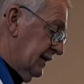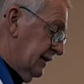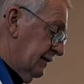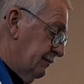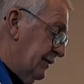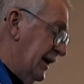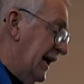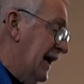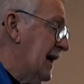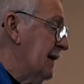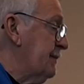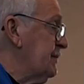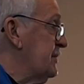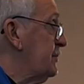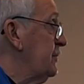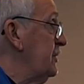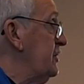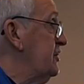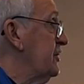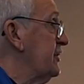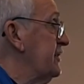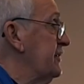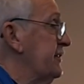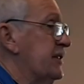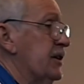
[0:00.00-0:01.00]
Perhaps we
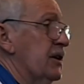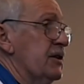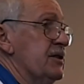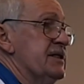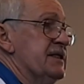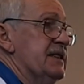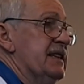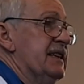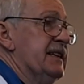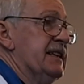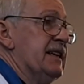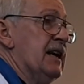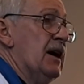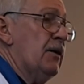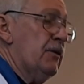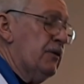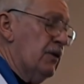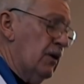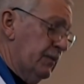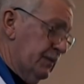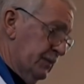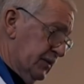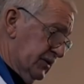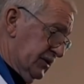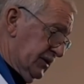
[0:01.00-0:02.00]
should have considered our
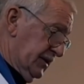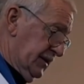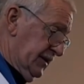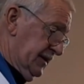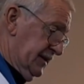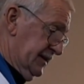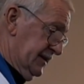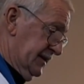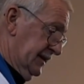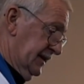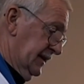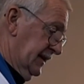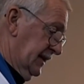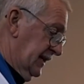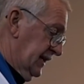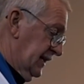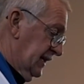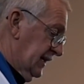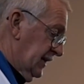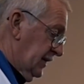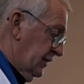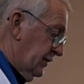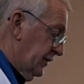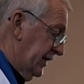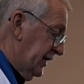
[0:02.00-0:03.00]
options
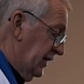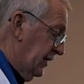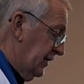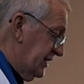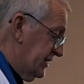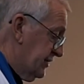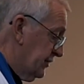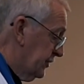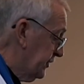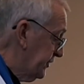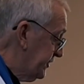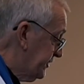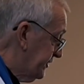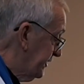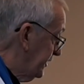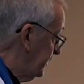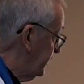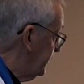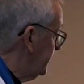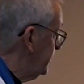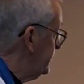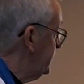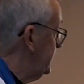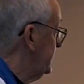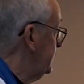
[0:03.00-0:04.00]
when our
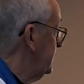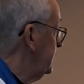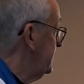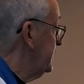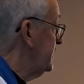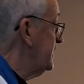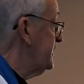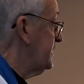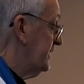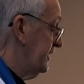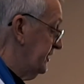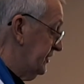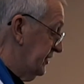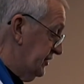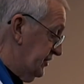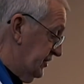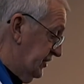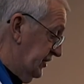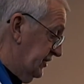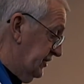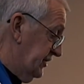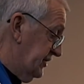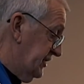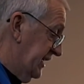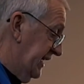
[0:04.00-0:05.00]
daughter-in-law told us that the
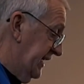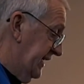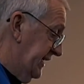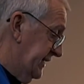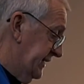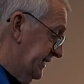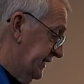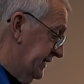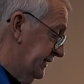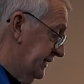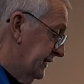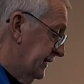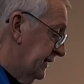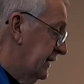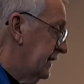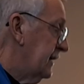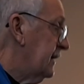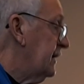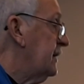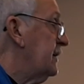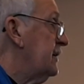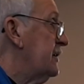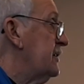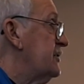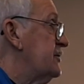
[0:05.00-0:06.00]
church had a
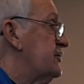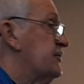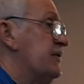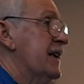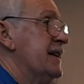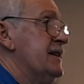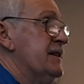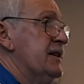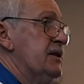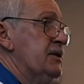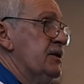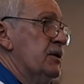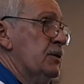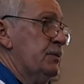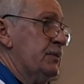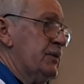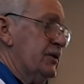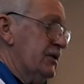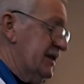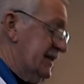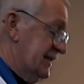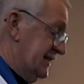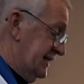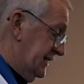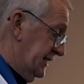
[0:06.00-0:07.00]
trendy new
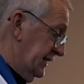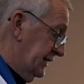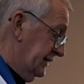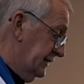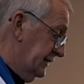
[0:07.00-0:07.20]
priest.